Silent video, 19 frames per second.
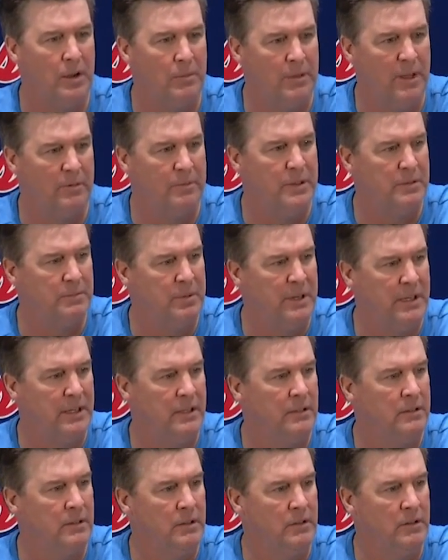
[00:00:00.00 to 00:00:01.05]
They've been
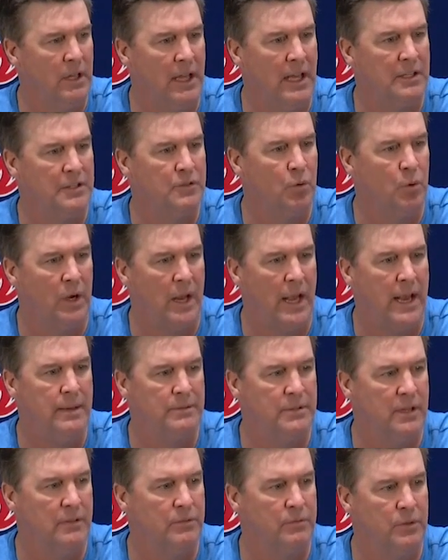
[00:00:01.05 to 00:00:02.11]
beaten the last four
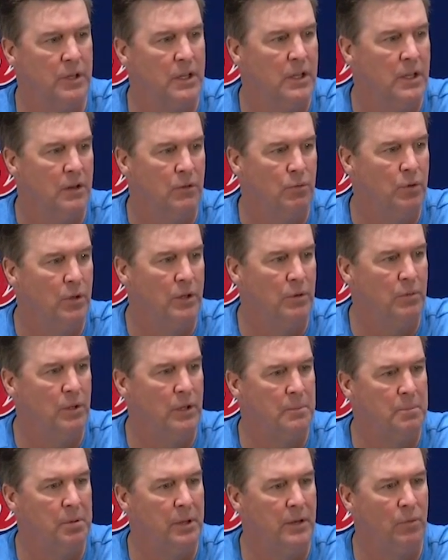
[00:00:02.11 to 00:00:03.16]
games. They've really,
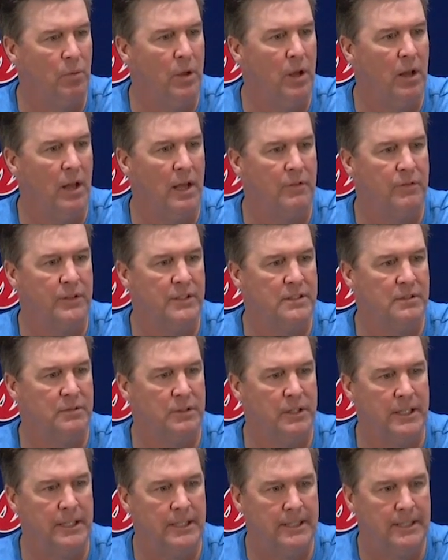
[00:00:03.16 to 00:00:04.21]
really played well
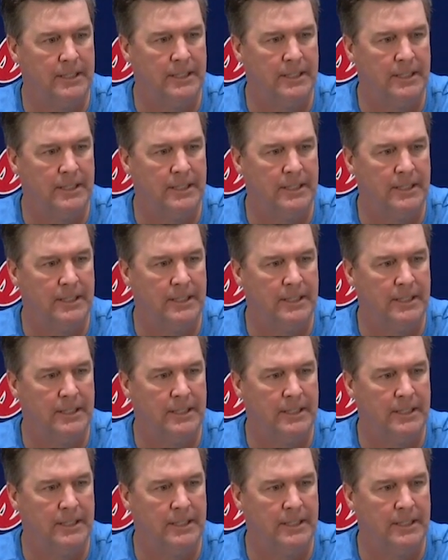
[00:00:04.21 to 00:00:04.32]
offensively.